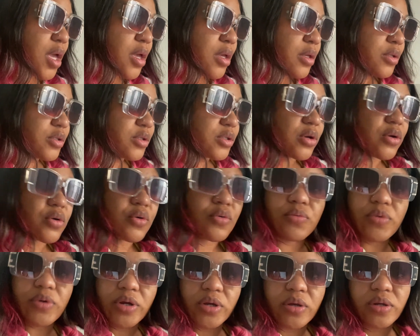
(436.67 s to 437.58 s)
so
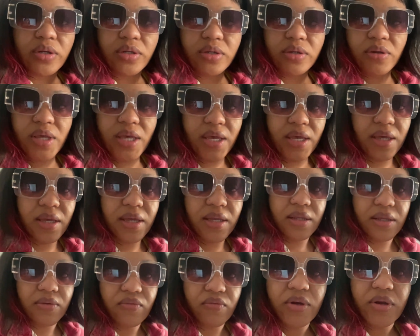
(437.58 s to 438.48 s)
we're gonna do that and
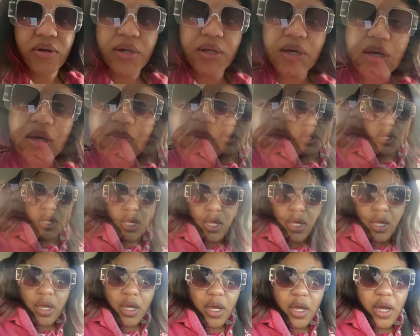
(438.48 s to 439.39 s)
then we're gonna come back
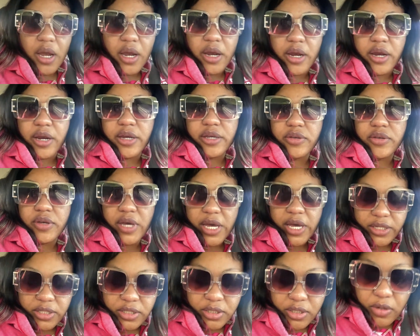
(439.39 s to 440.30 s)
all right you
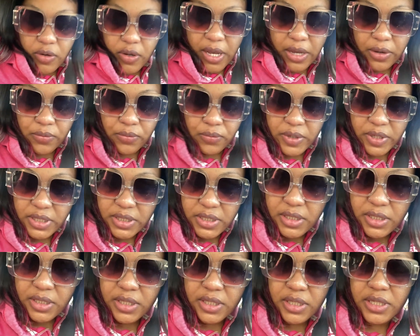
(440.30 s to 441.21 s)
guys so i went
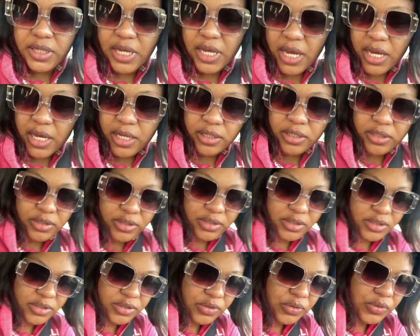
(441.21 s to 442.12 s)
to the dollar
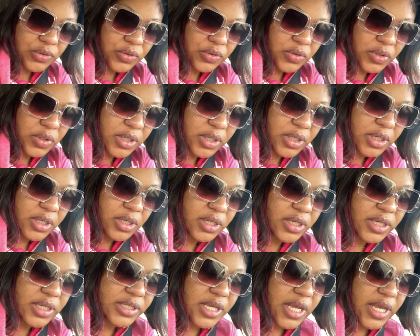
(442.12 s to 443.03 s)
store
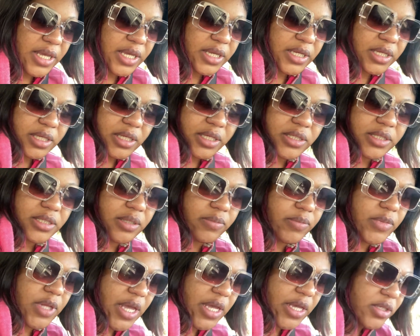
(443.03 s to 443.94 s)
because i had to get
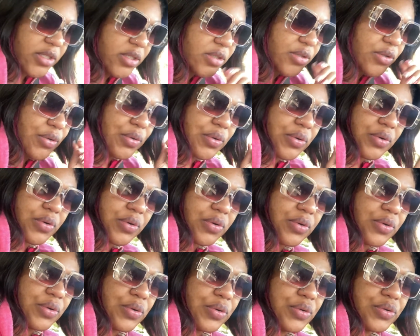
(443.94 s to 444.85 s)
some lysol
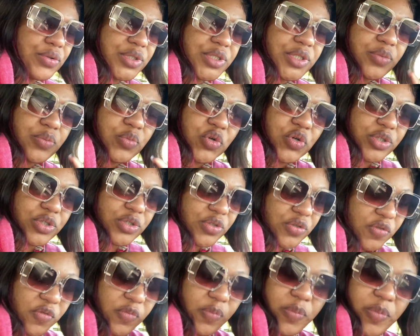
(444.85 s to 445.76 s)
some more
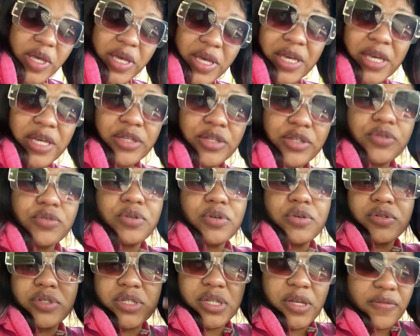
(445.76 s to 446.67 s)
toothpaste you
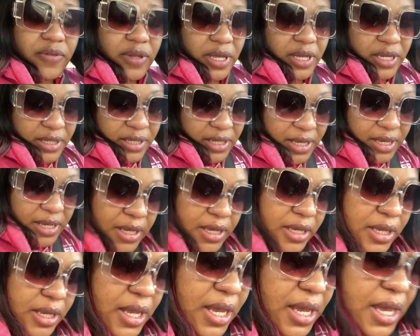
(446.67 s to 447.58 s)
know stuff like
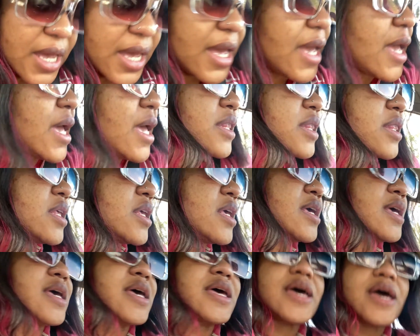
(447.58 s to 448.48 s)
that and
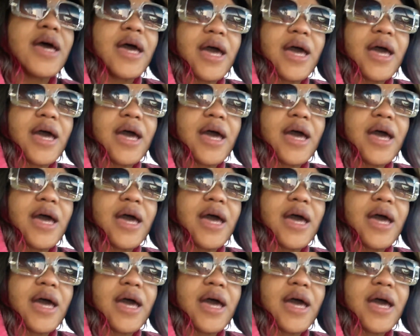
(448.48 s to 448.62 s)
then